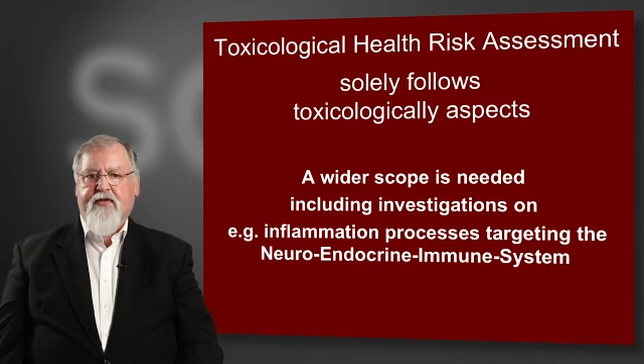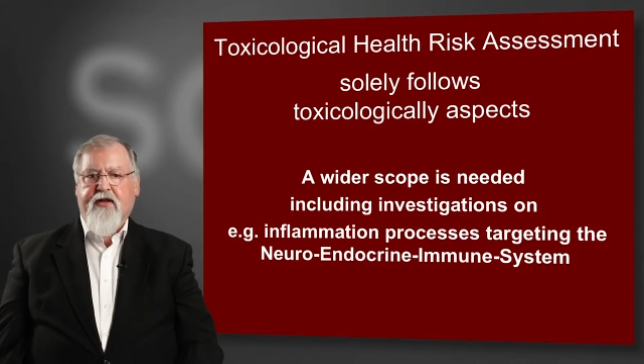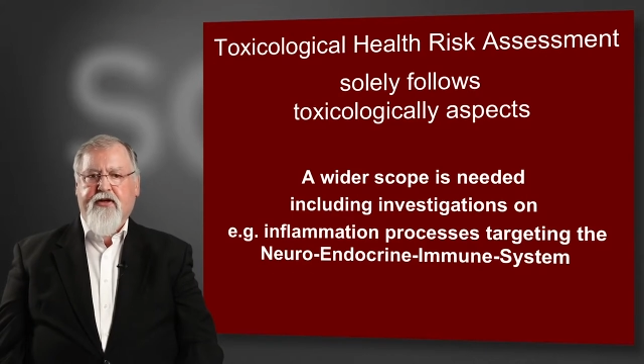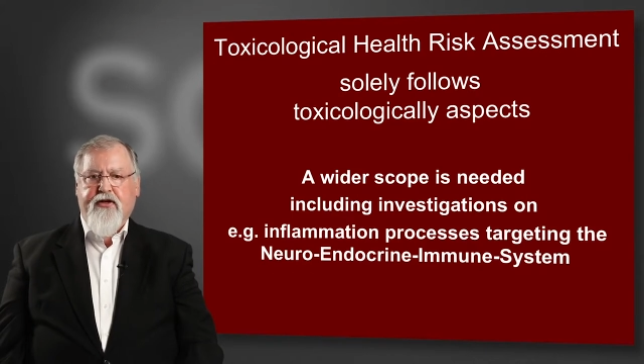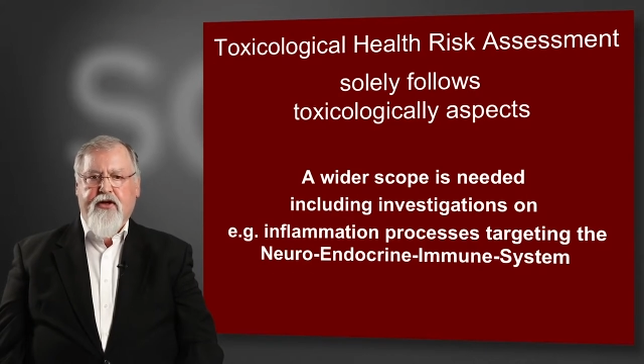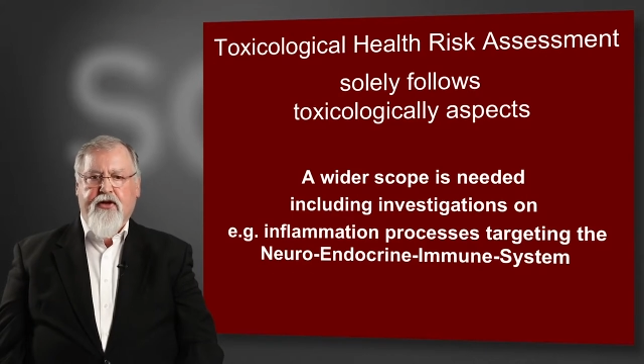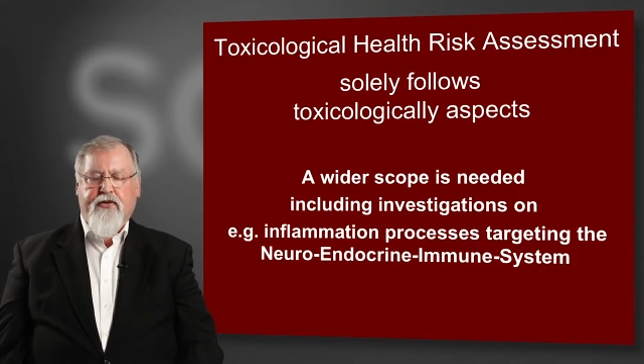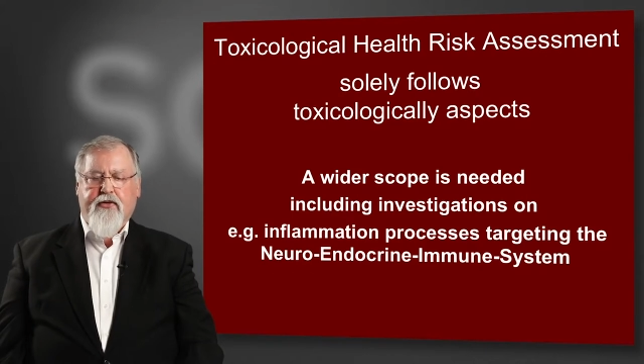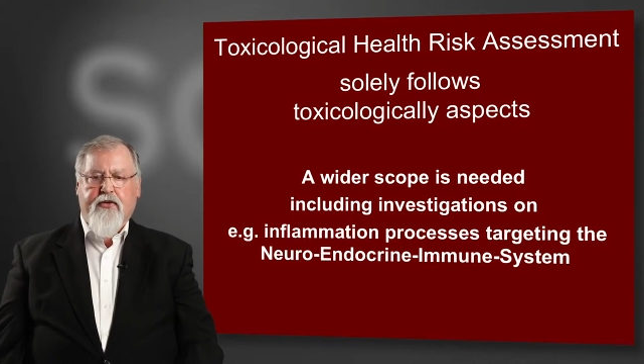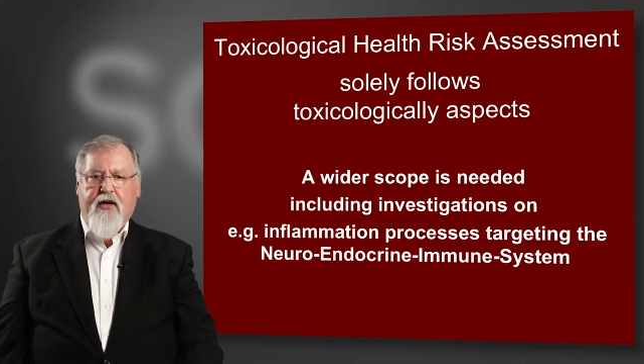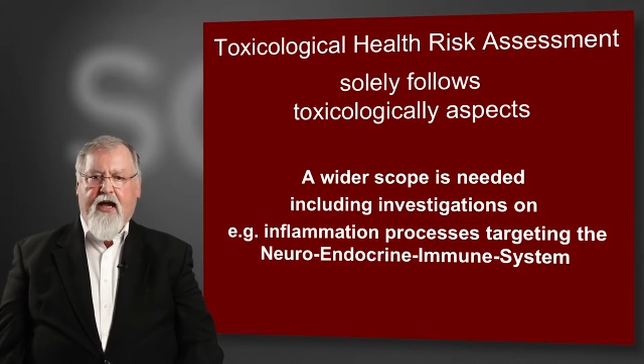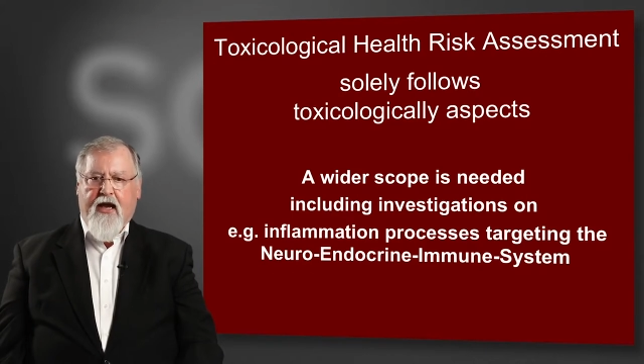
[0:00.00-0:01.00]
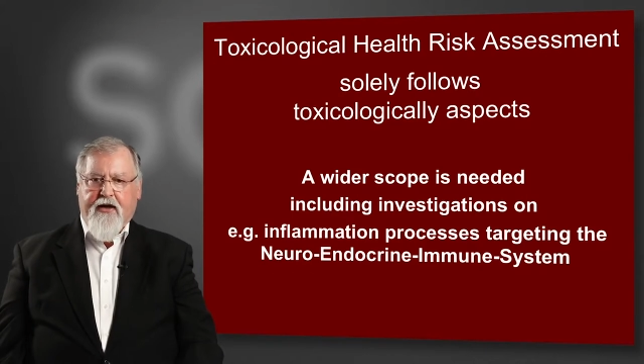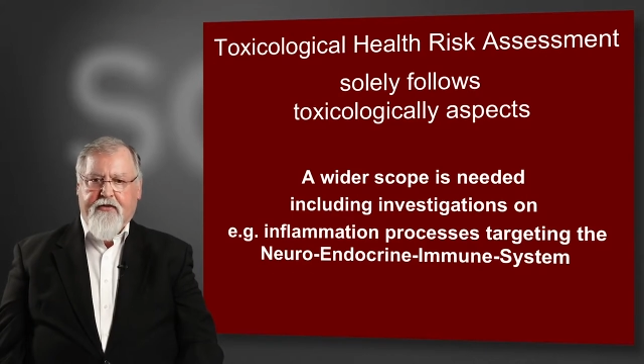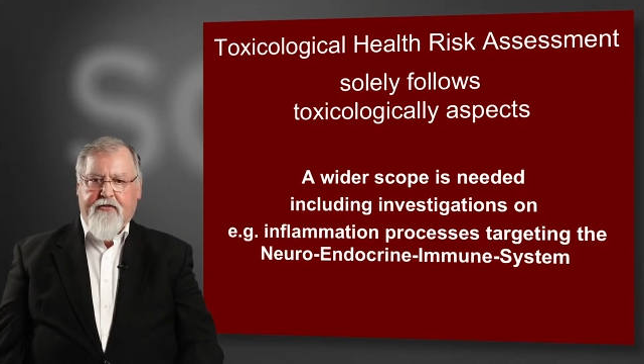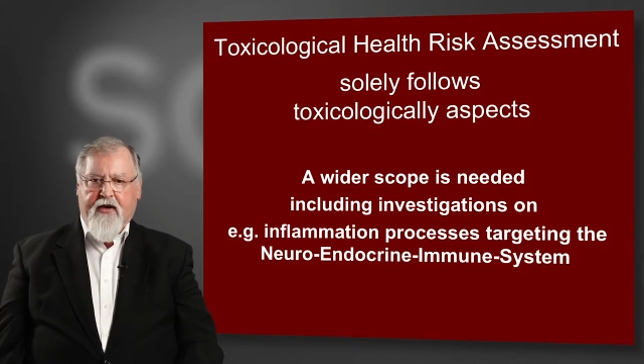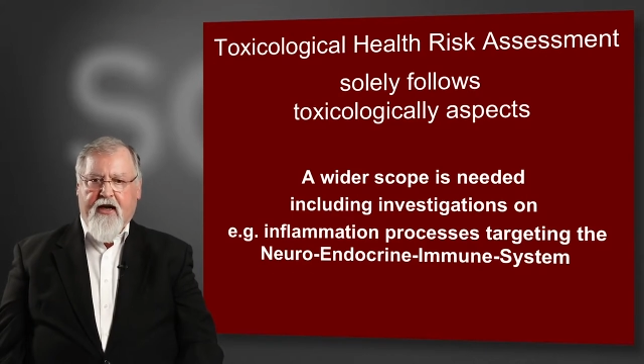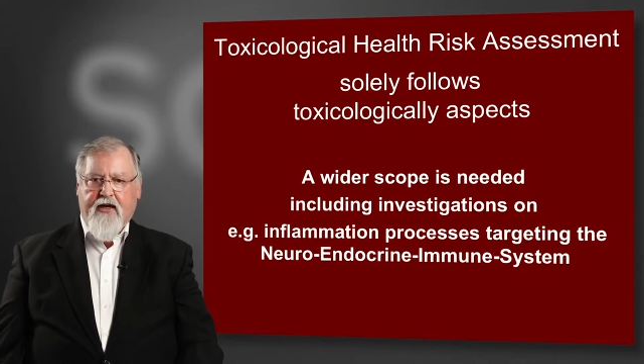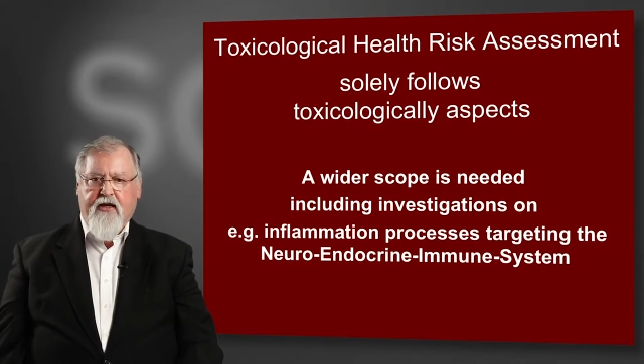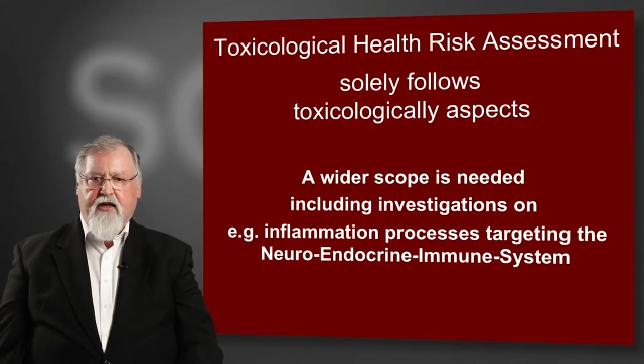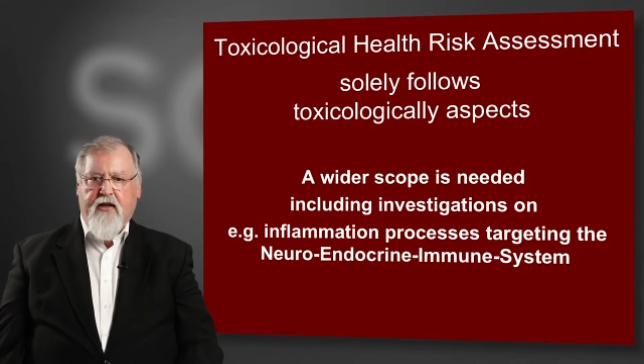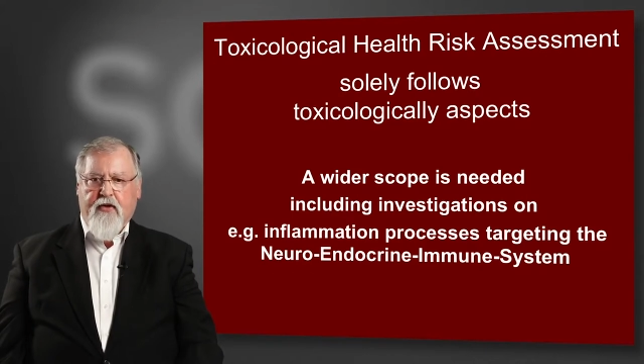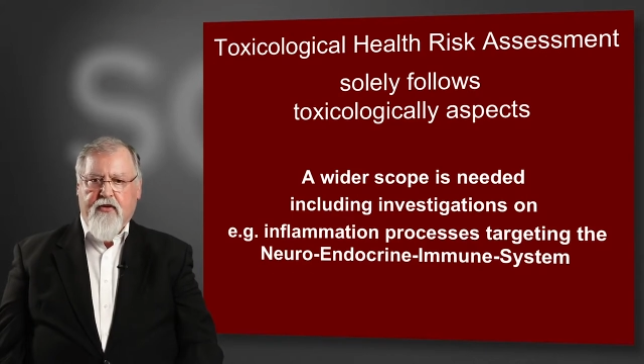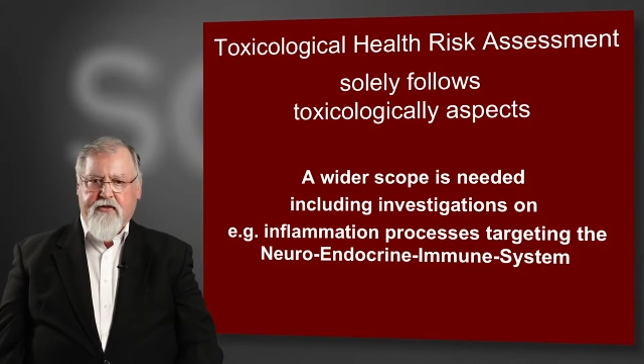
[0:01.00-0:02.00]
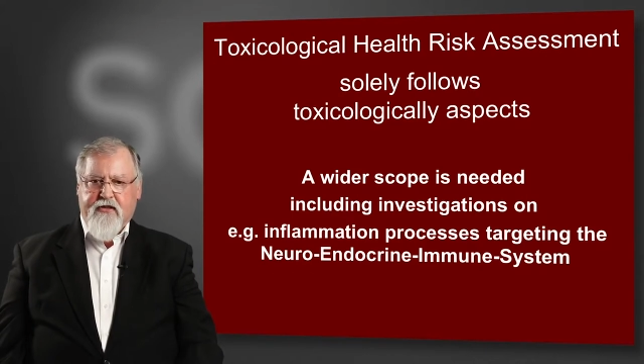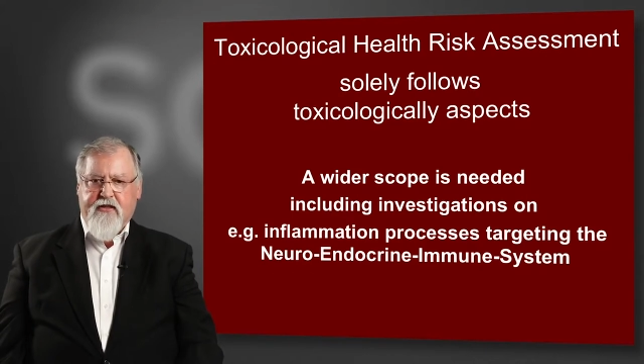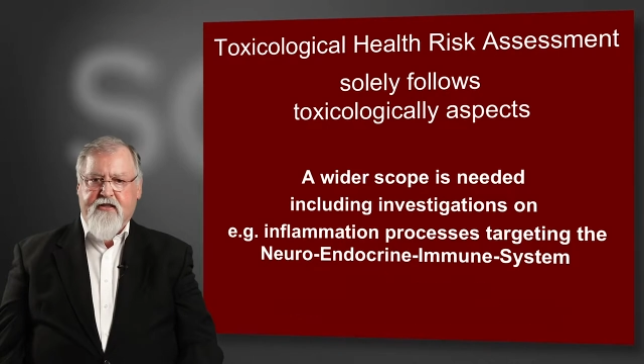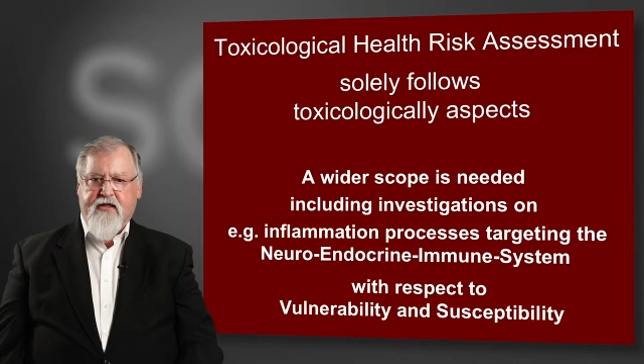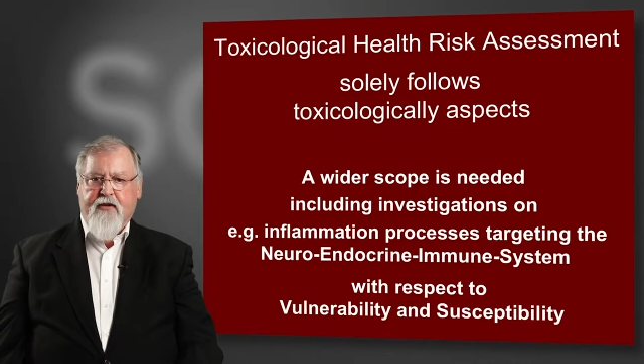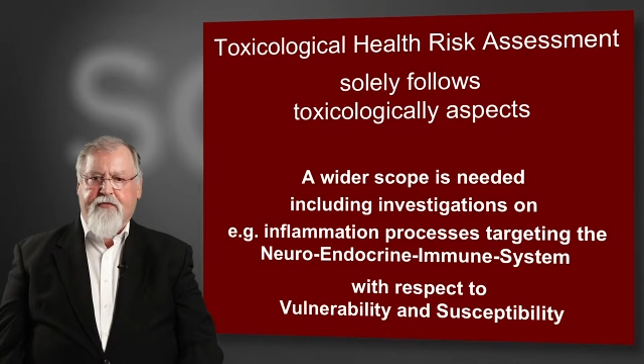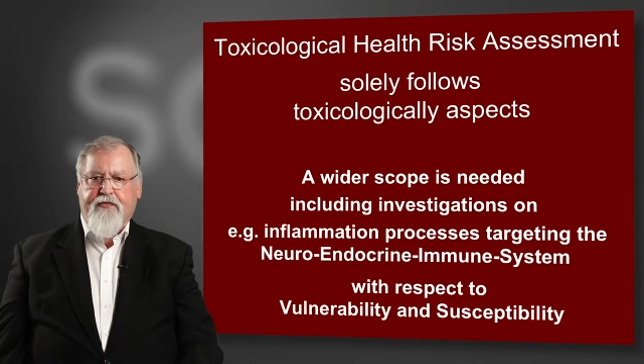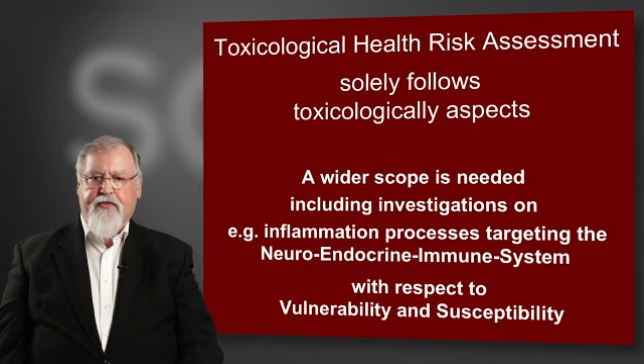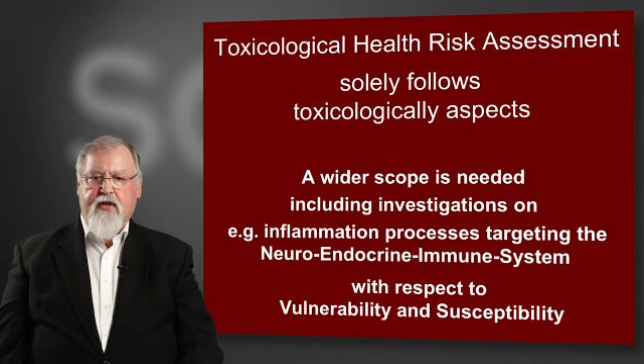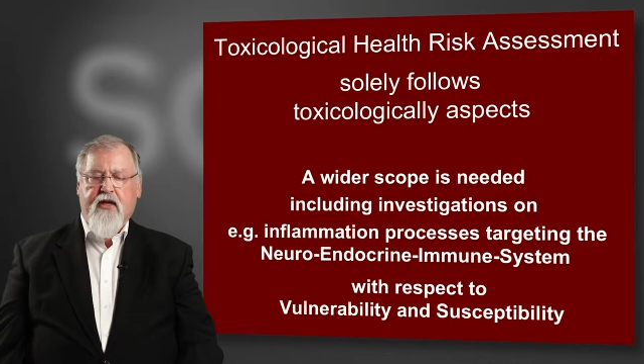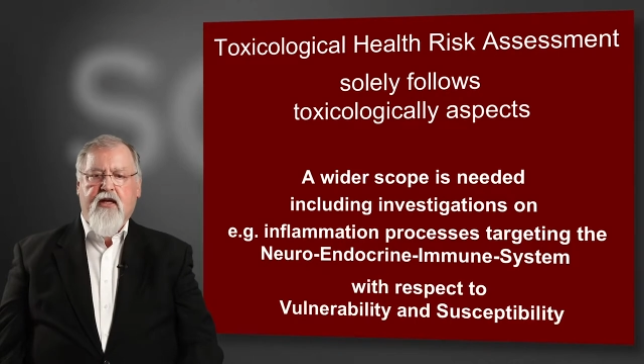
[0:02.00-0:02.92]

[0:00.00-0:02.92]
the neuroendocrine immune system